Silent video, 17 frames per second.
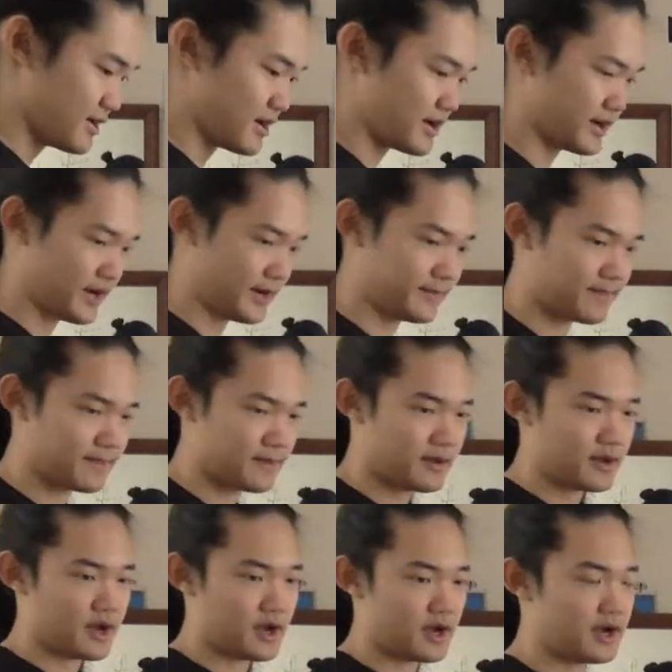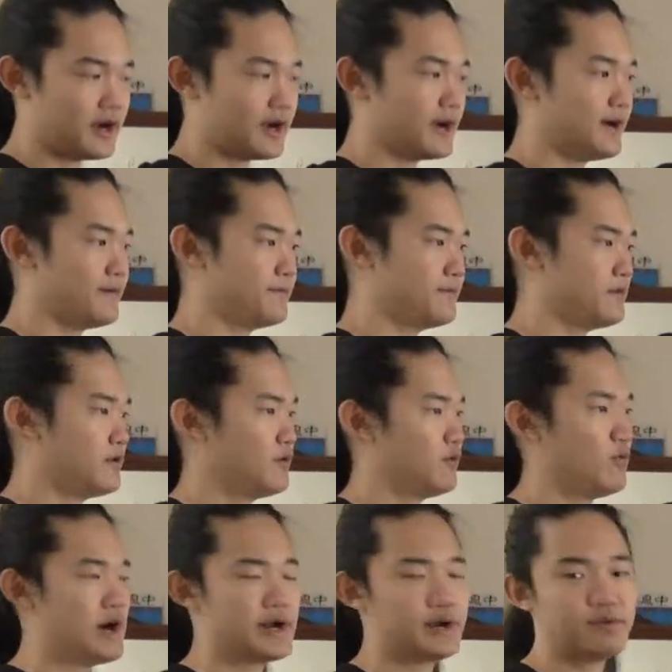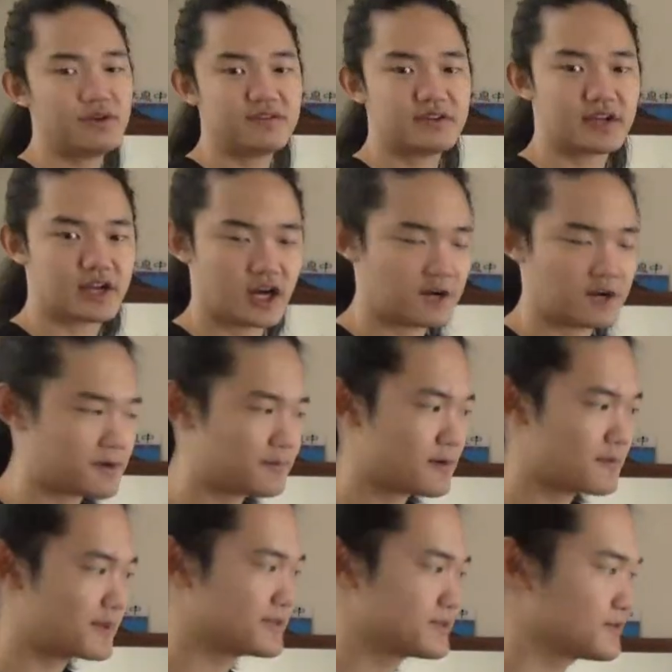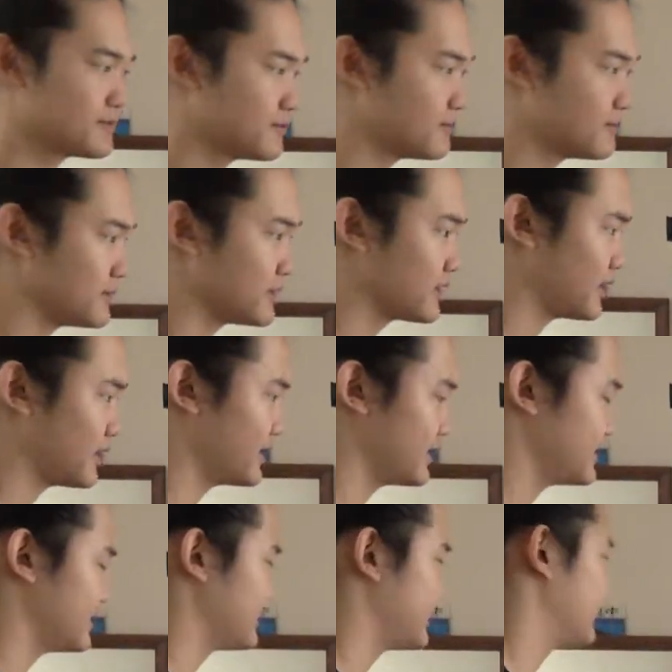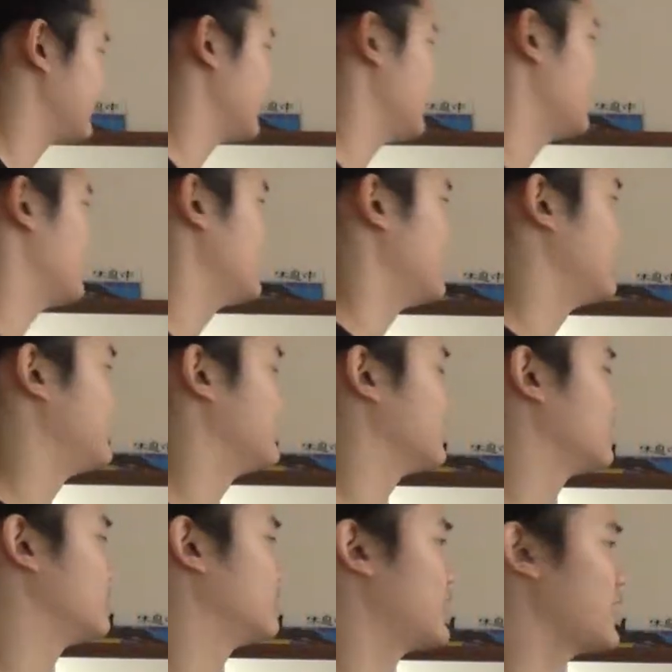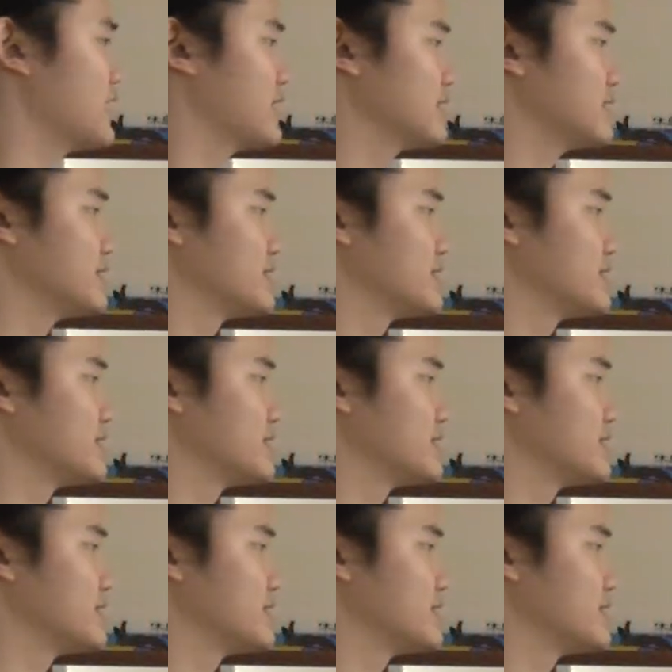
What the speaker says: All right. Why do we even care about momentum? Because in the grand